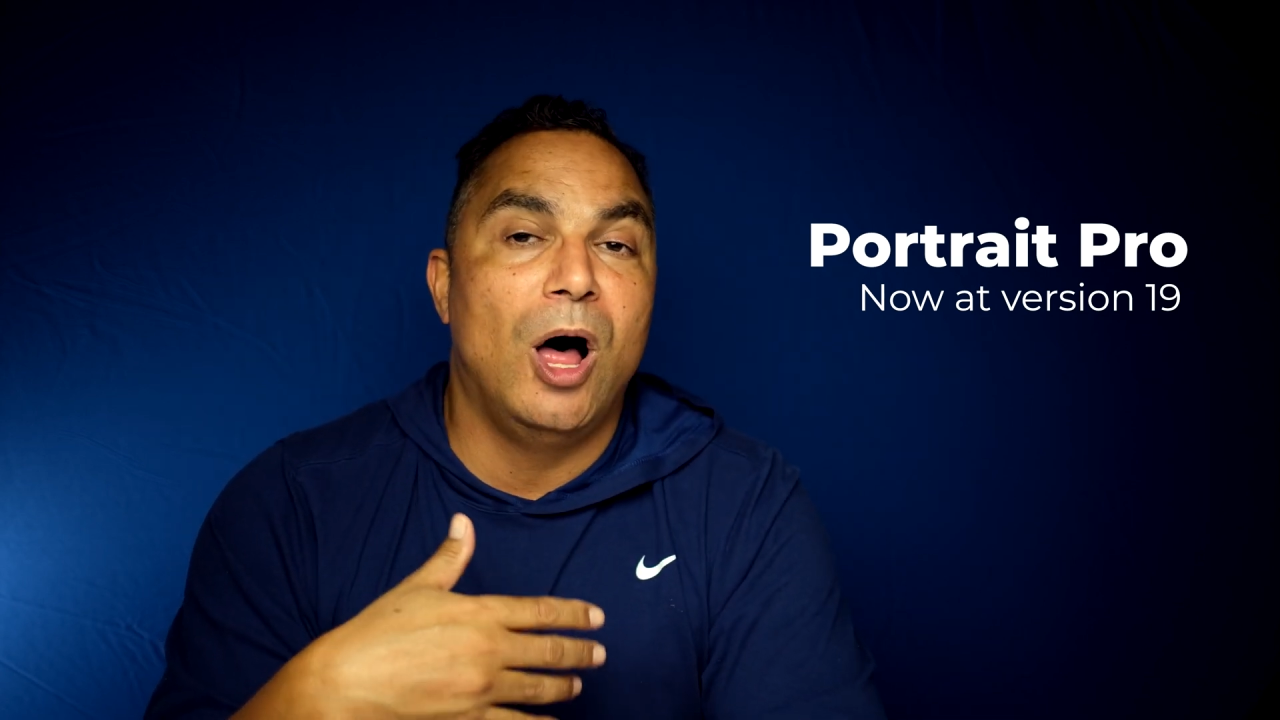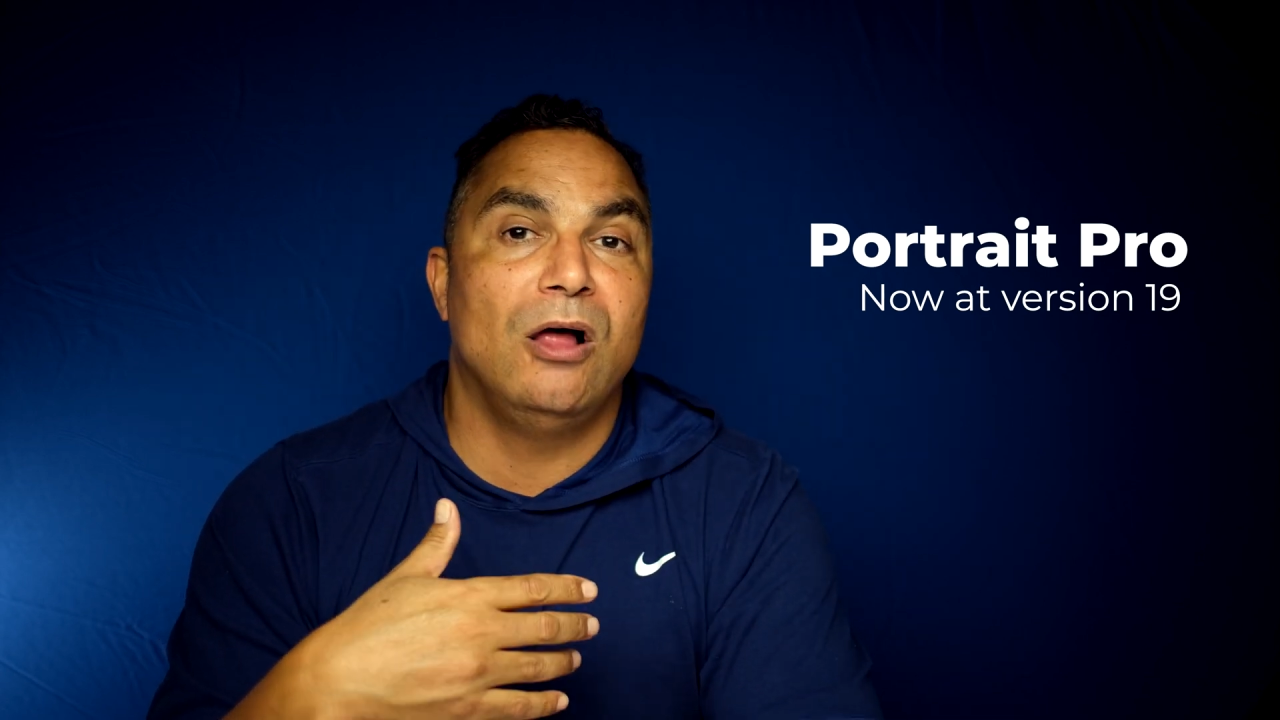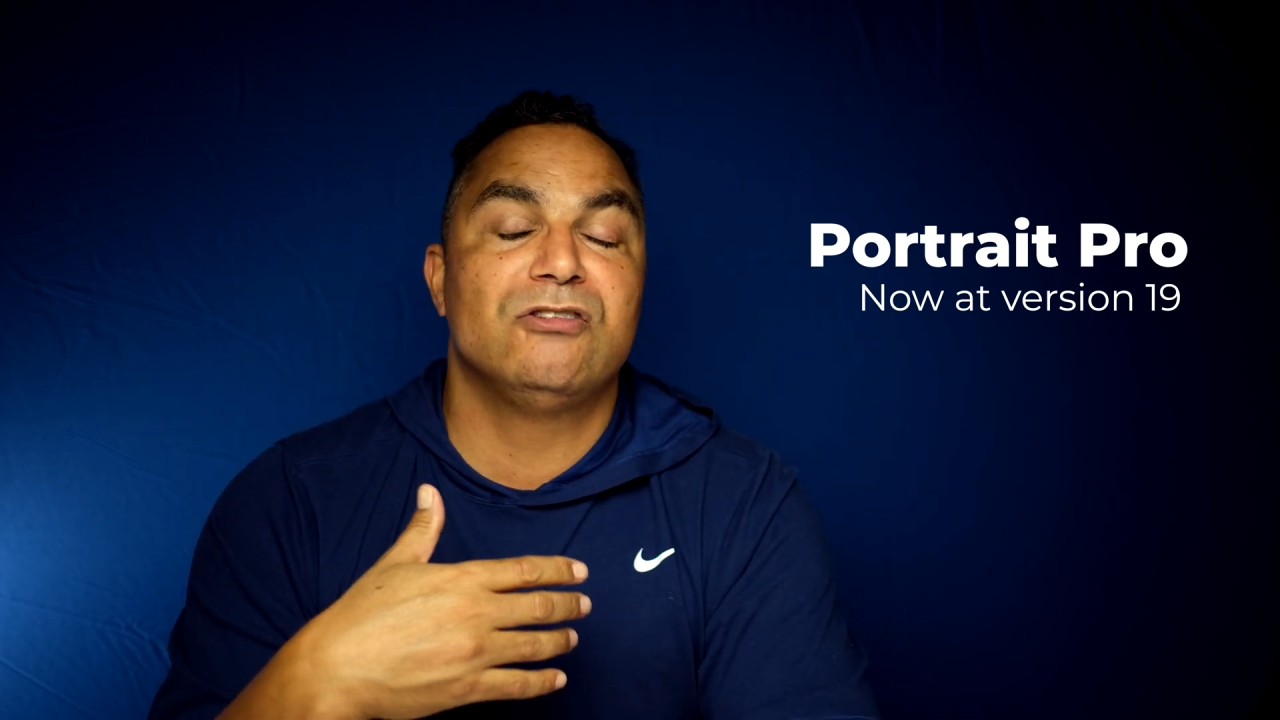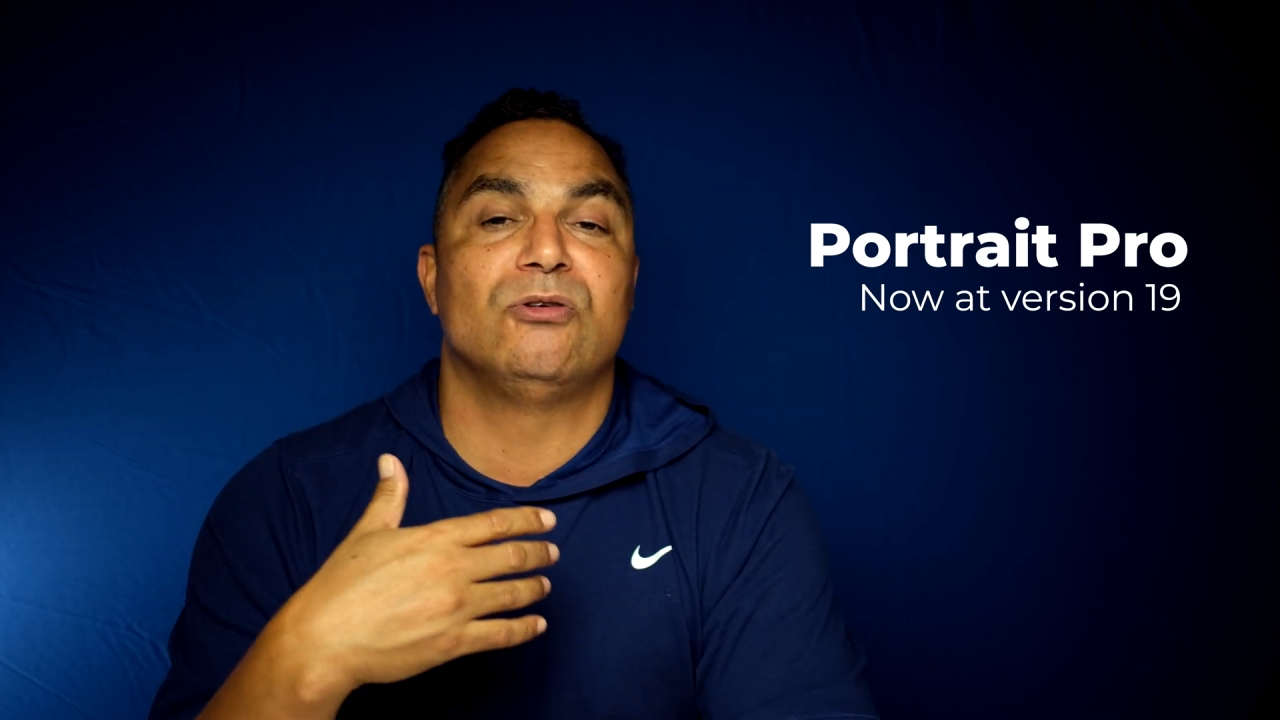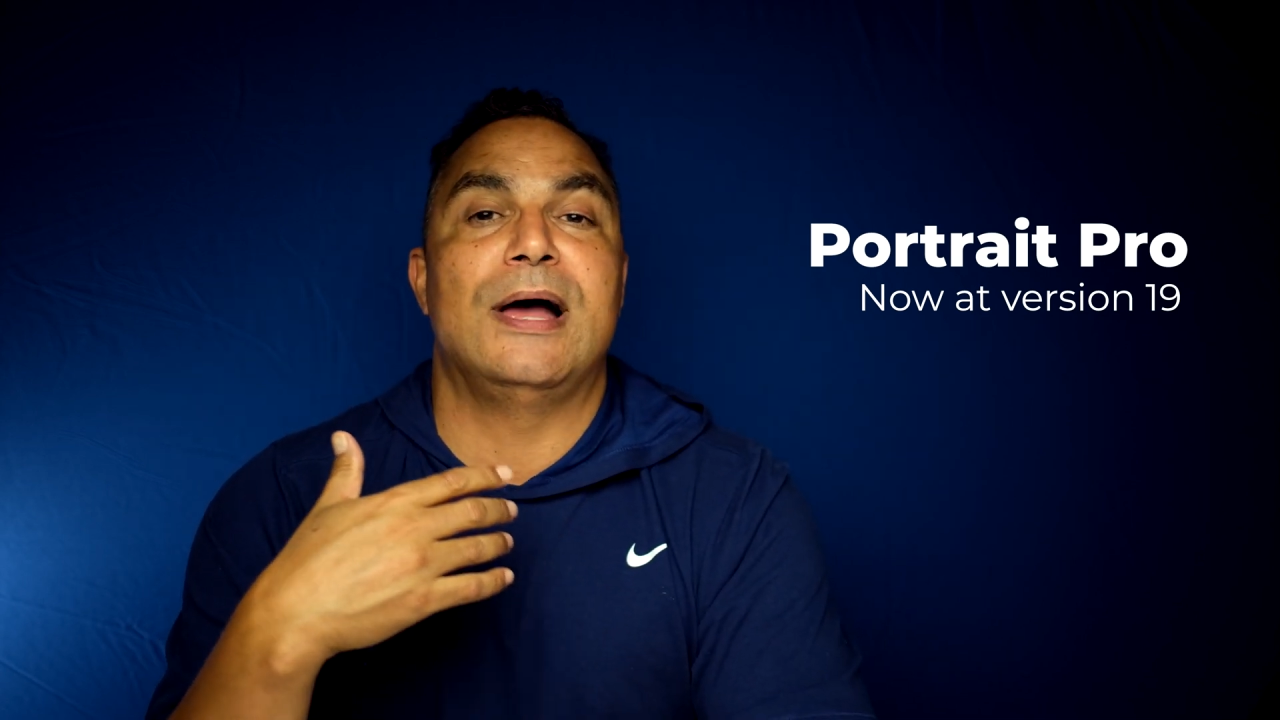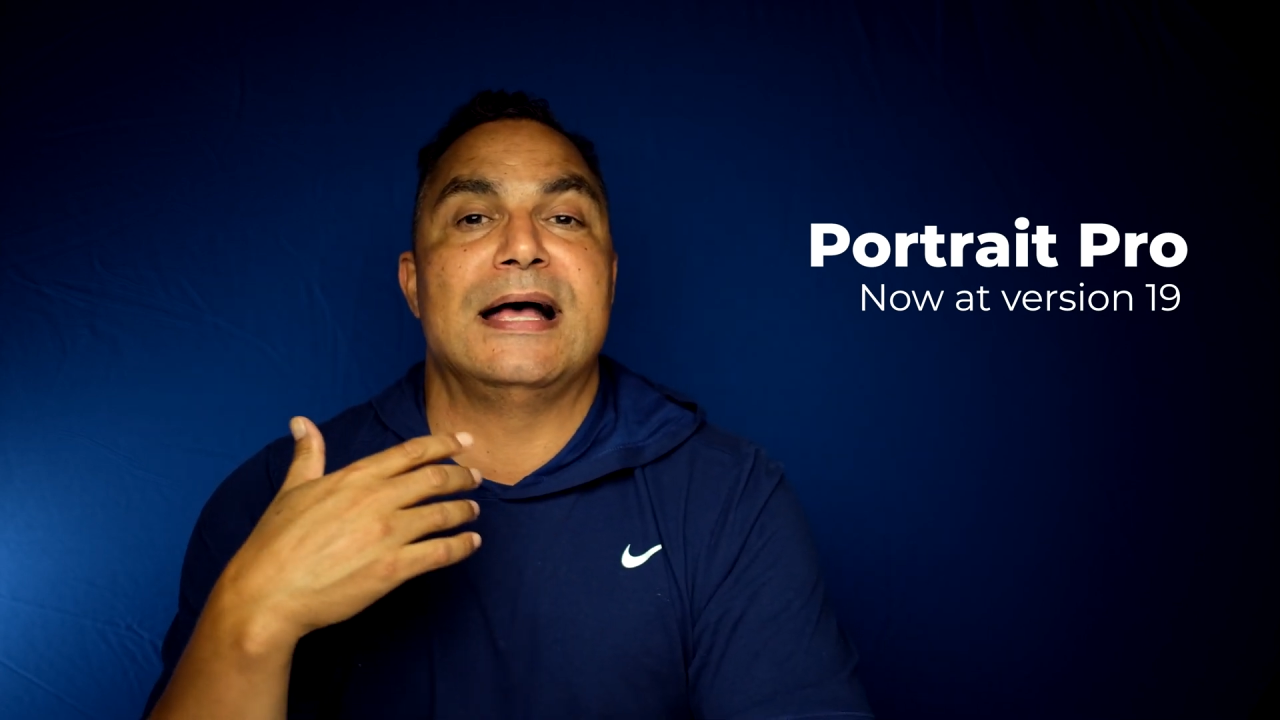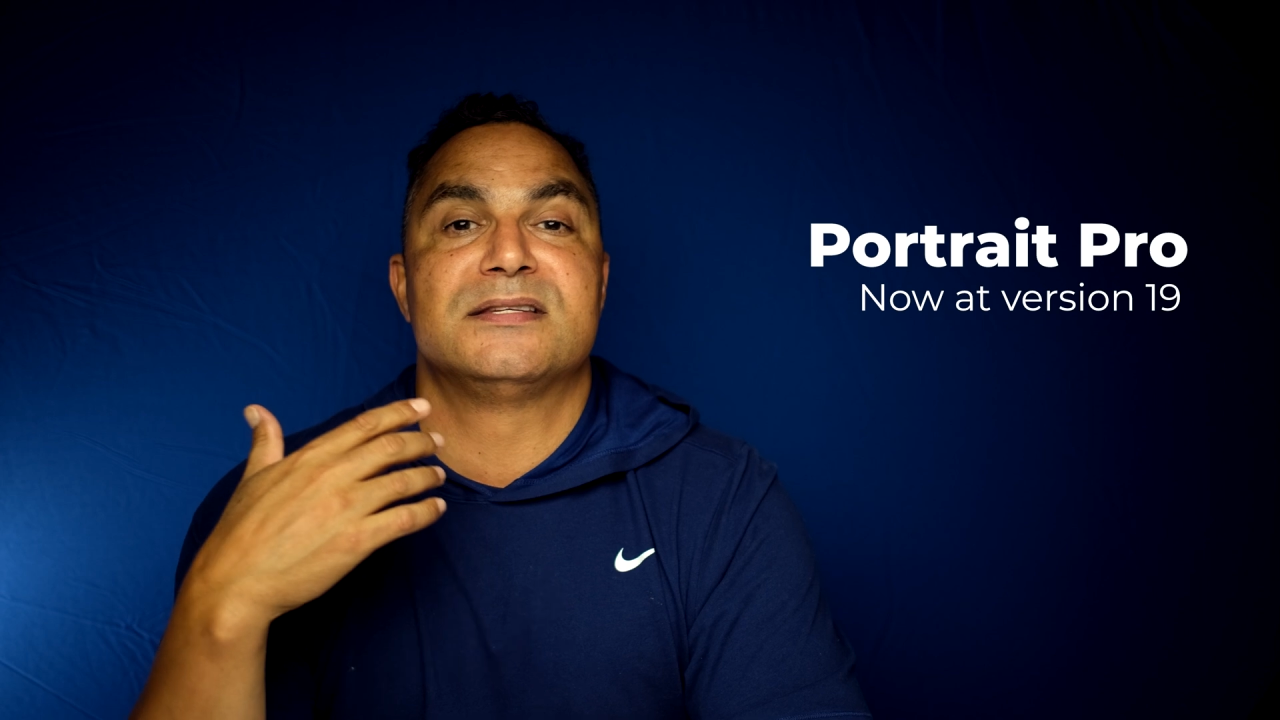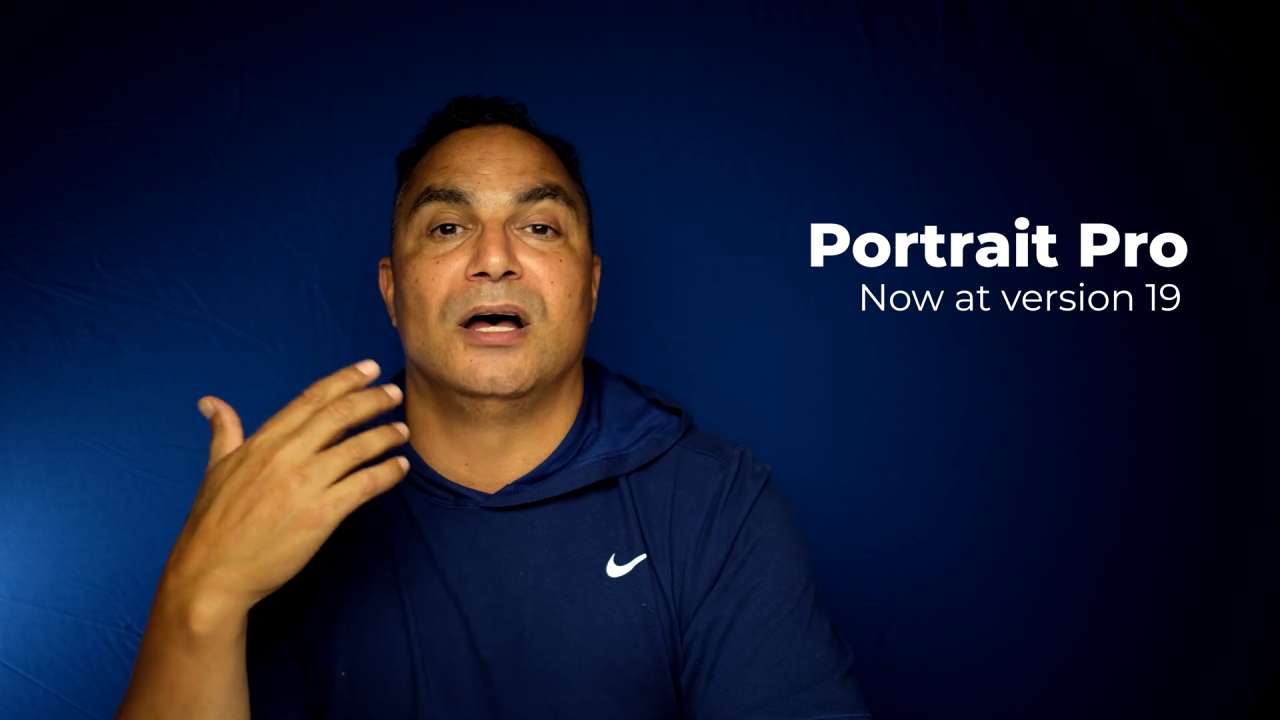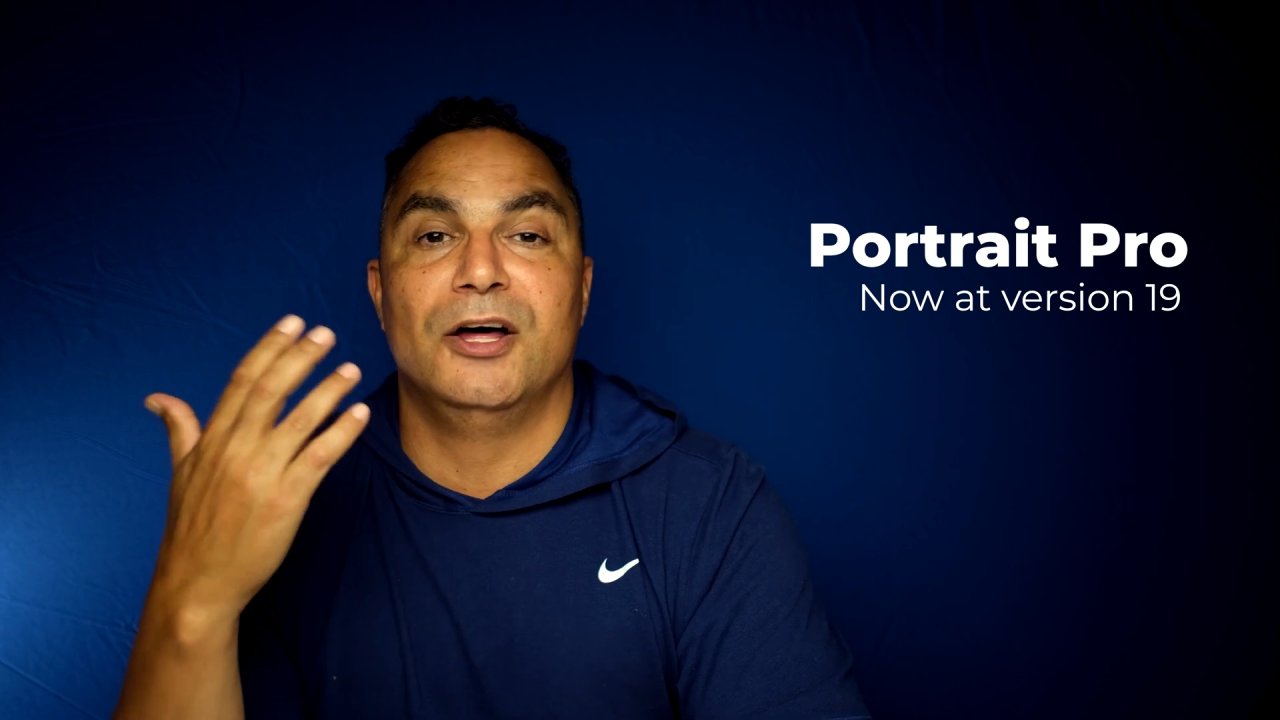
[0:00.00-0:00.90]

also has